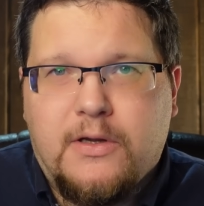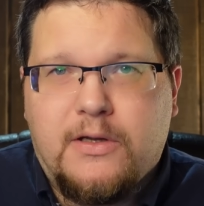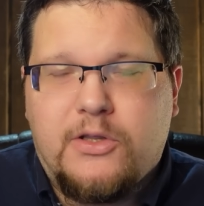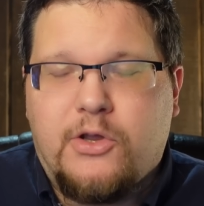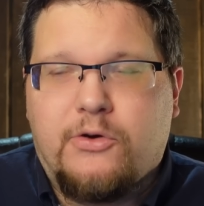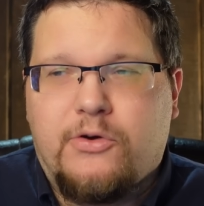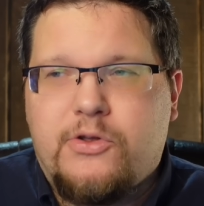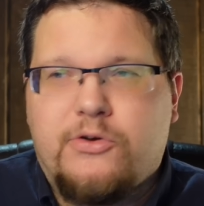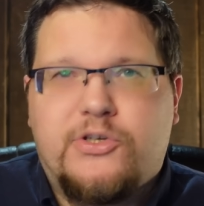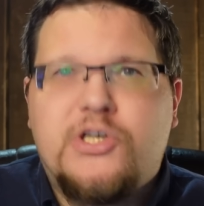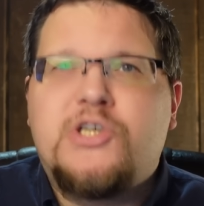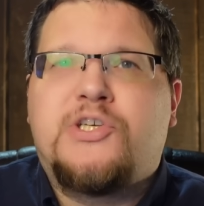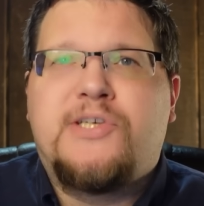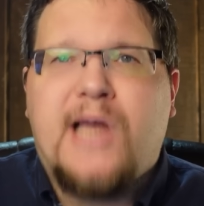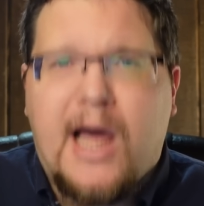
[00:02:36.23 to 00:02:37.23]
You're, you're
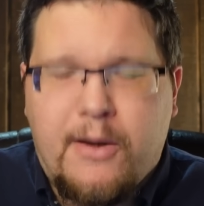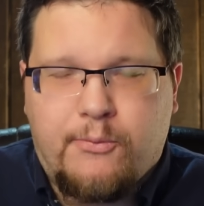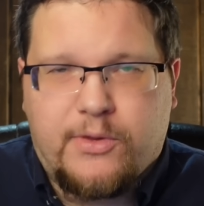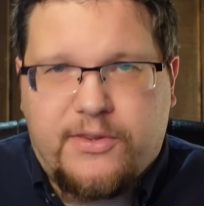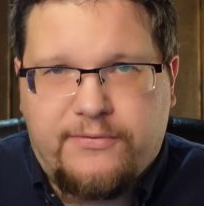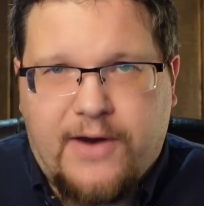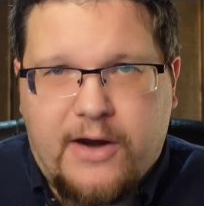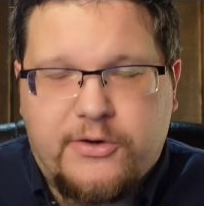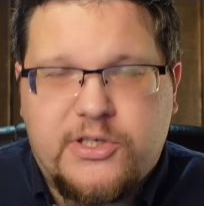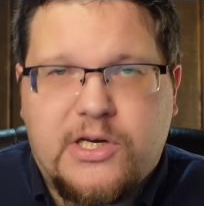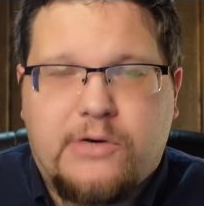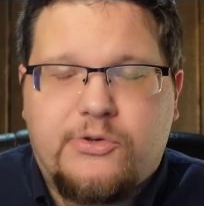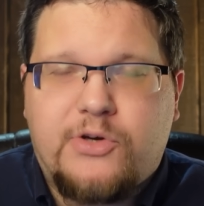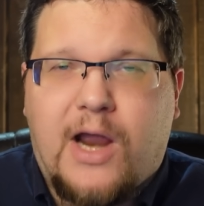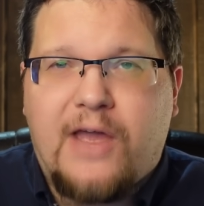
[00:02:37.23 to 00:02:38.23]
just done with the fire
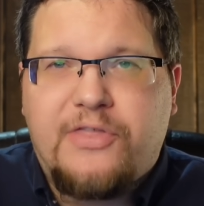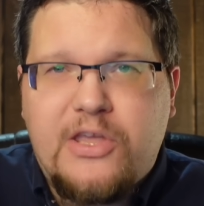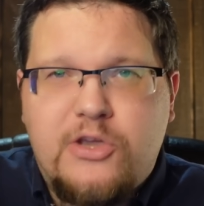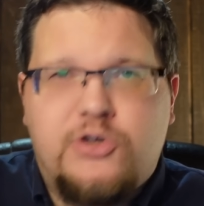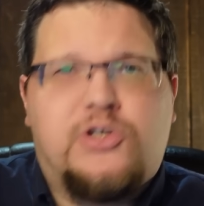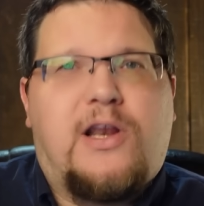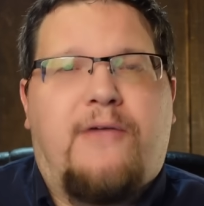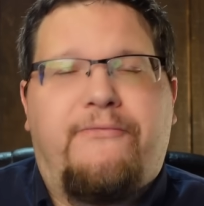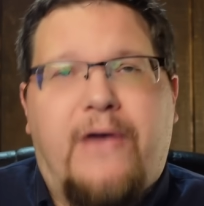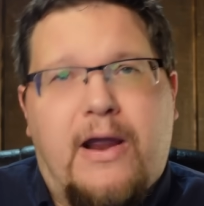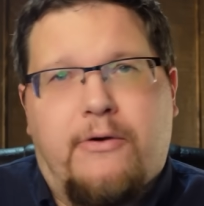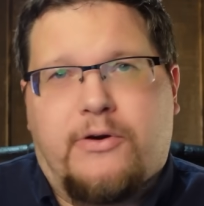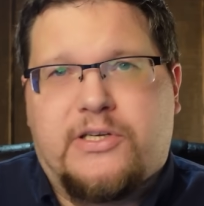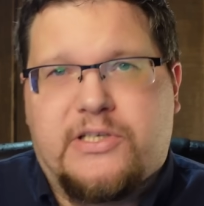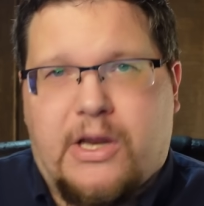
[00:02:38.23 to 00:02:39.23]
extinguisher. I think you should have
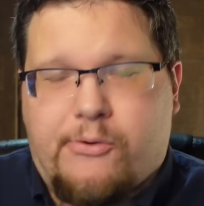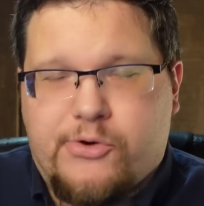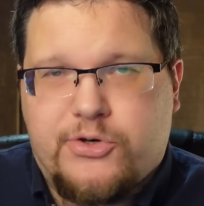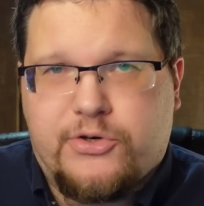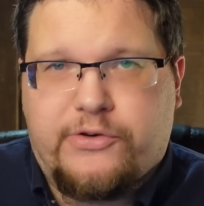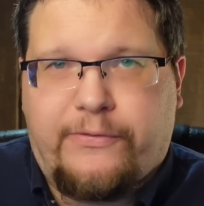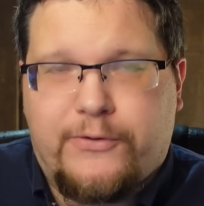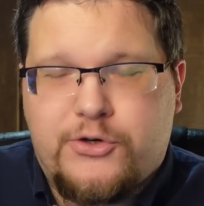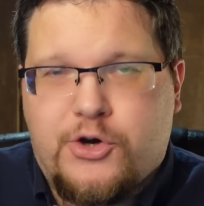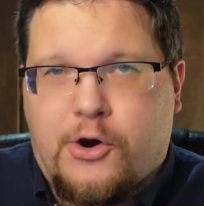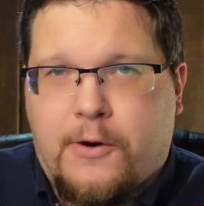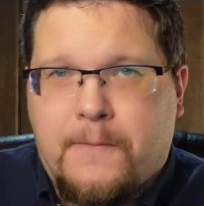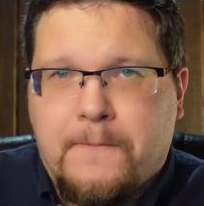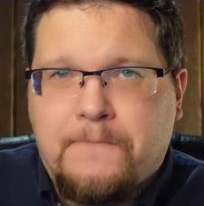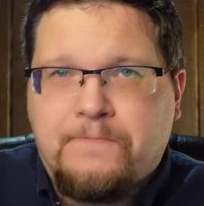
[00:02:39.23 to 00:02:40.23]
fire extinguishers for sure.